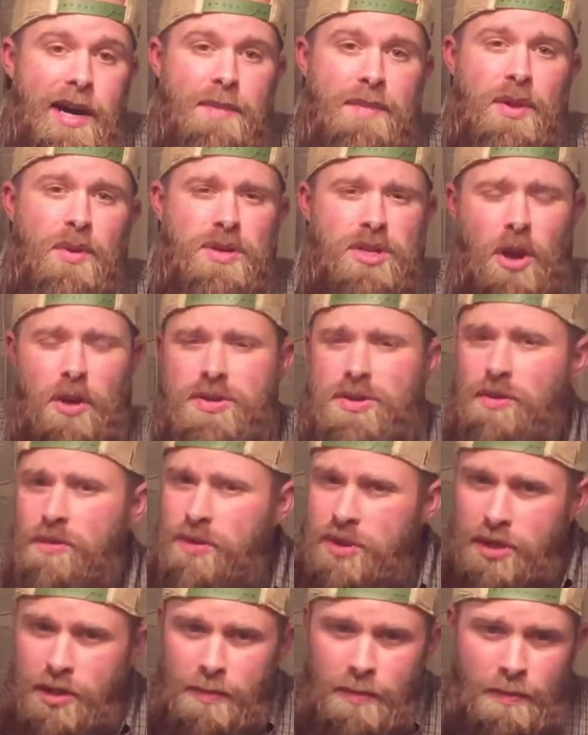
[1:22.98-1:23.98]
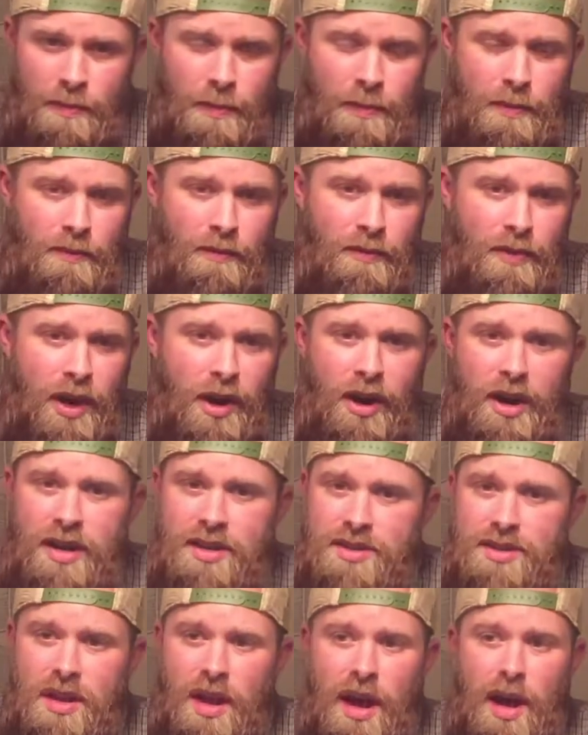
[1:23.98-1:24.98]
There was also some
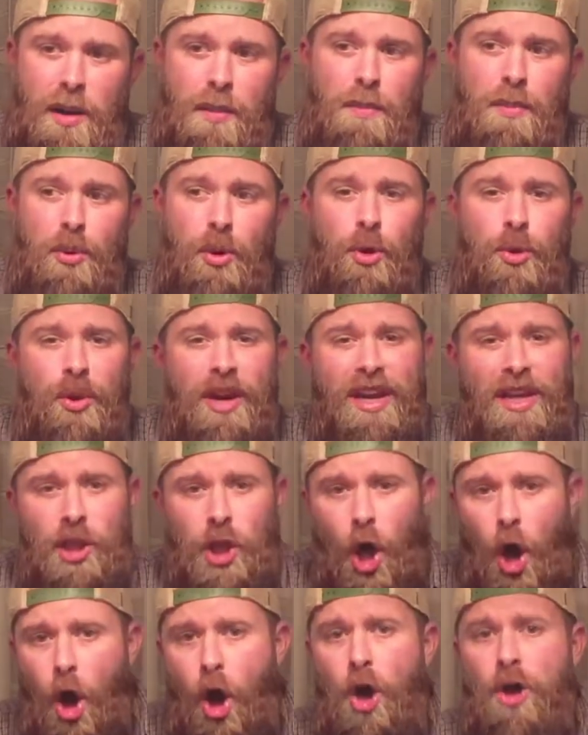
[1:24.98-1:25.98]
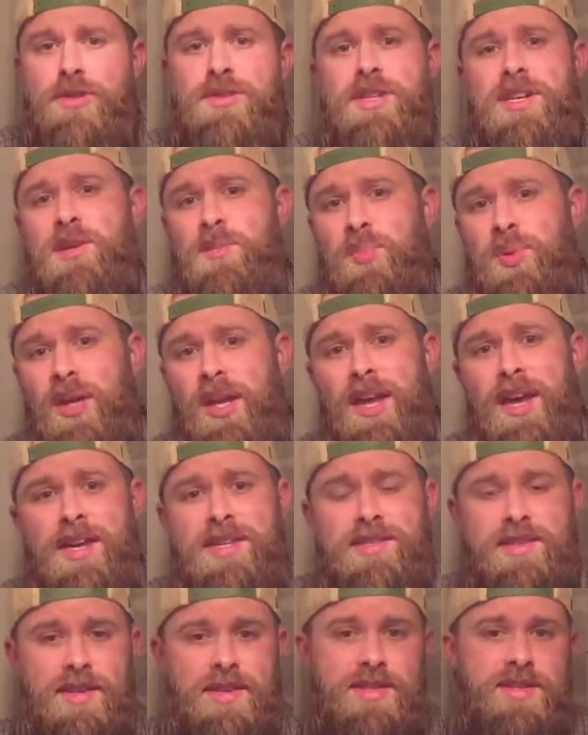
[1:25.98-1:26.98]
various brewing laws in
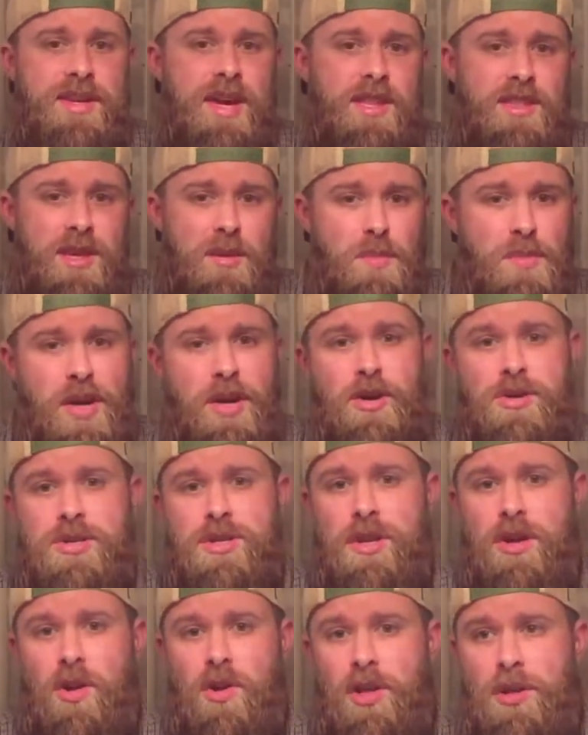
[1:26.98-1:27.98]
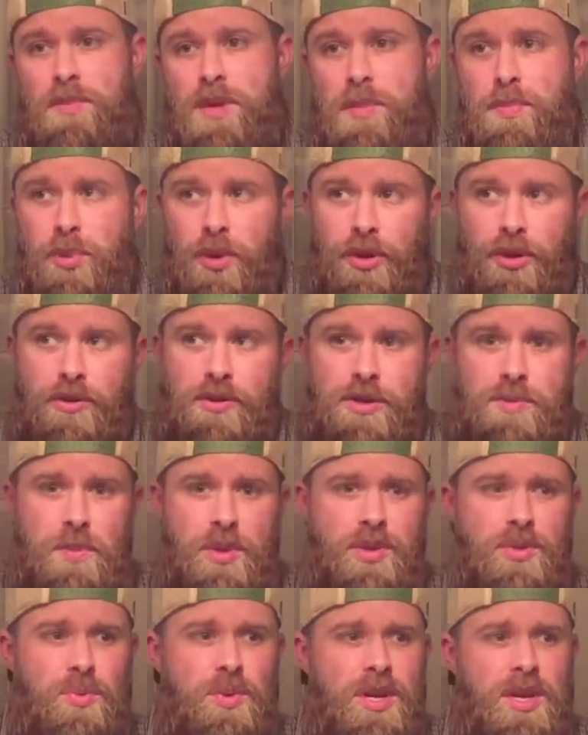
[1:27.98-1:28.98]
place that said that beers could only be produced
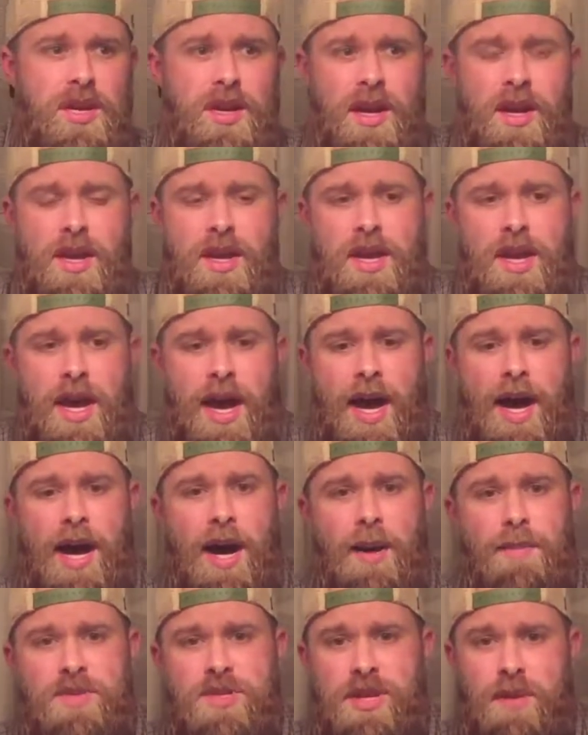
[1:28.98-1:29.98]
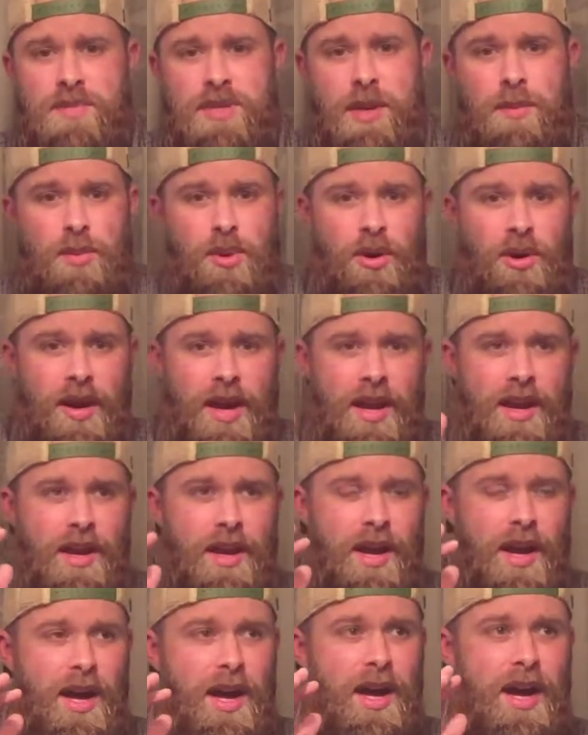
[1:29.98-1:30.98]
between September
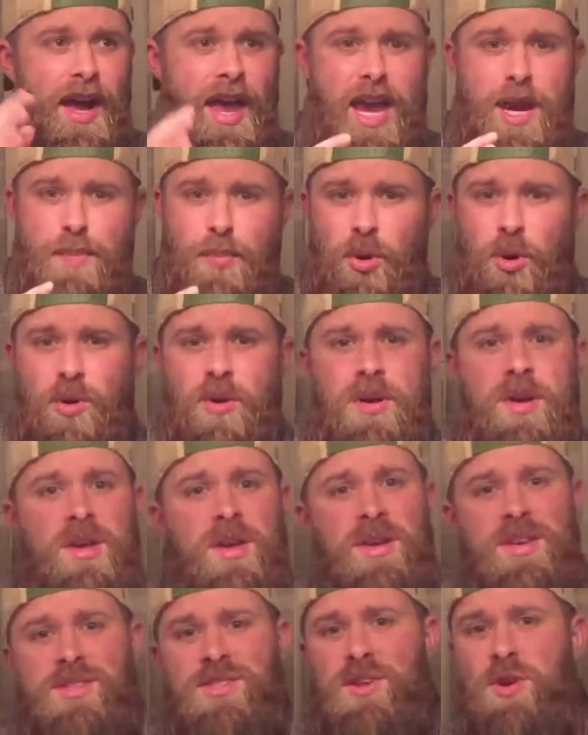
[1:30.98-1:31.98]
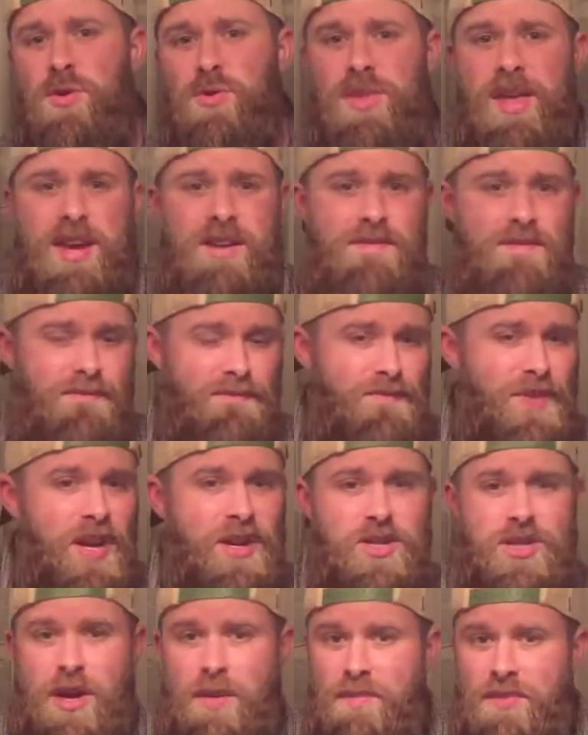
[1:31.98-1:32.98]
and April. So they
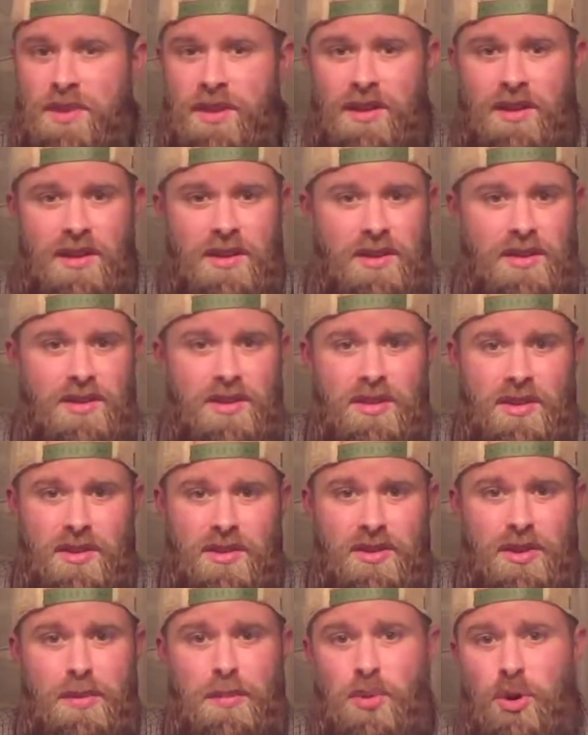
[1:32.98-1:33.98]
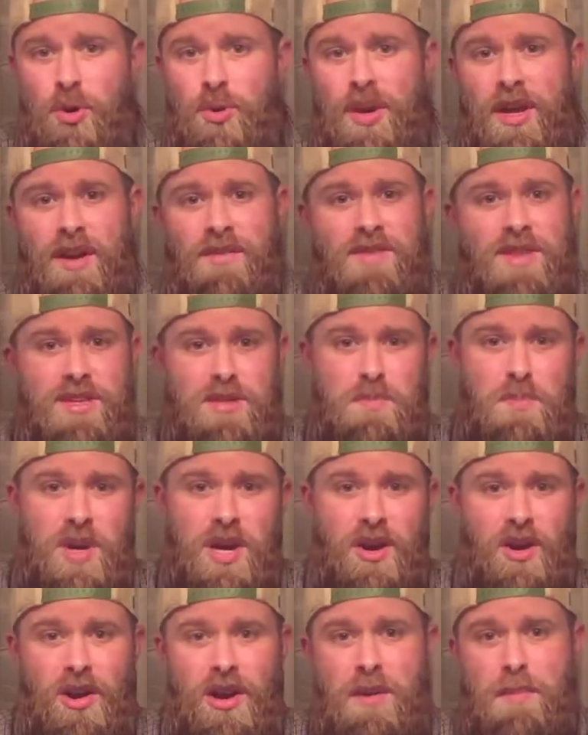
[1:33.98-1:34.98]
finish up the brewing of this
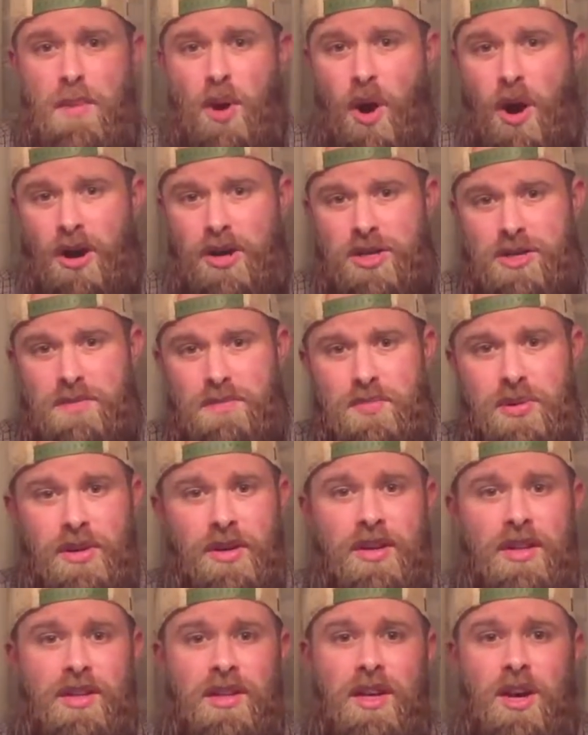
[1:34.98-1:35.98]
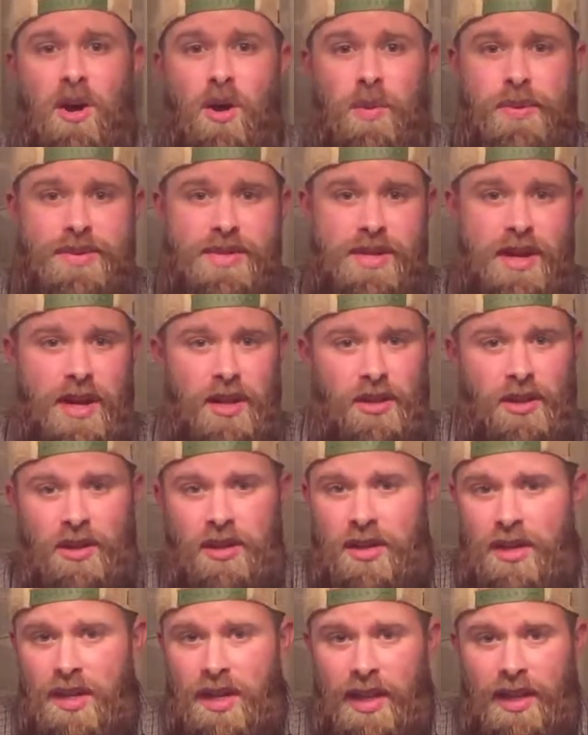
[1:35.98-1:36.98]
beer in March, put it in the cold
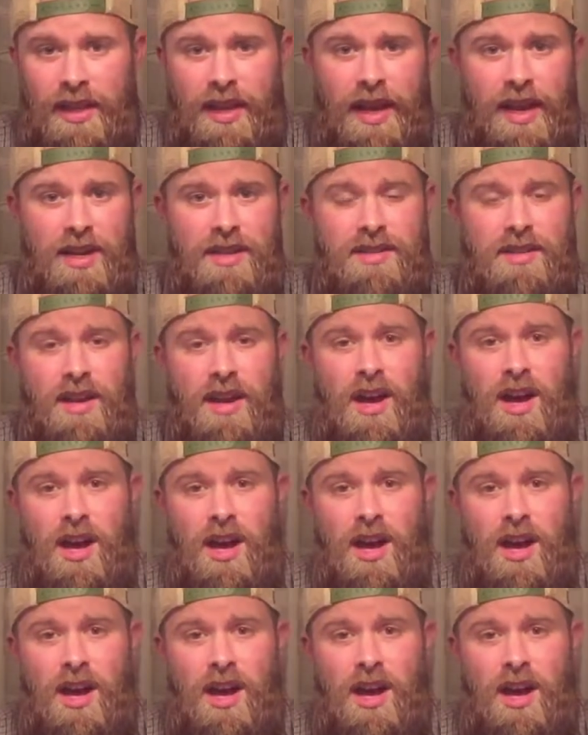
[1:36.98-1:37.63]
cellar, let it